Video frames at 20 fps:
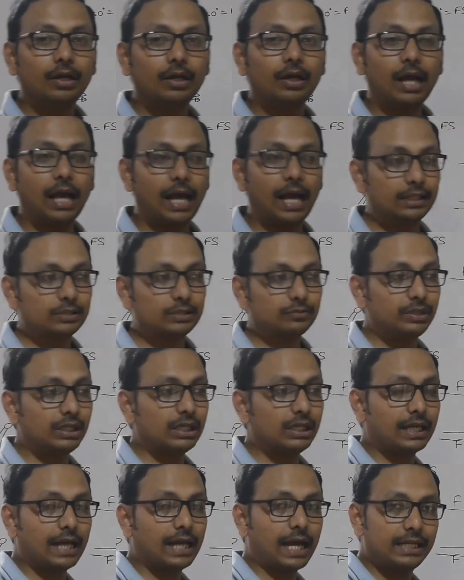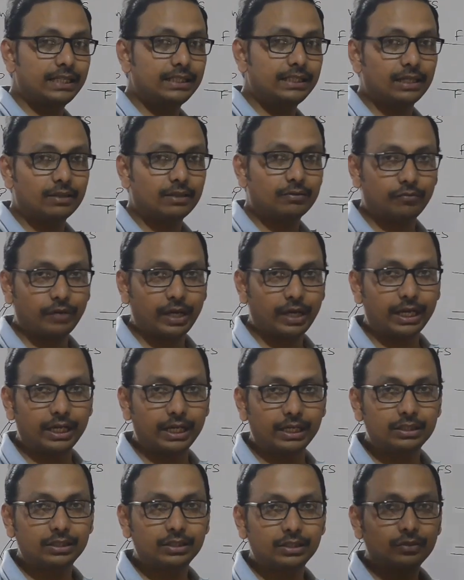as we are carrying that
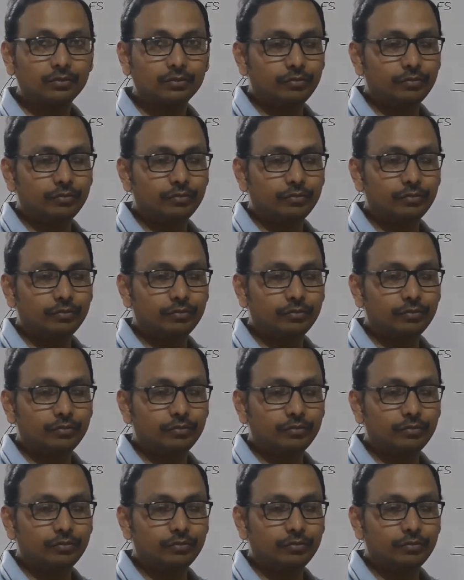weight,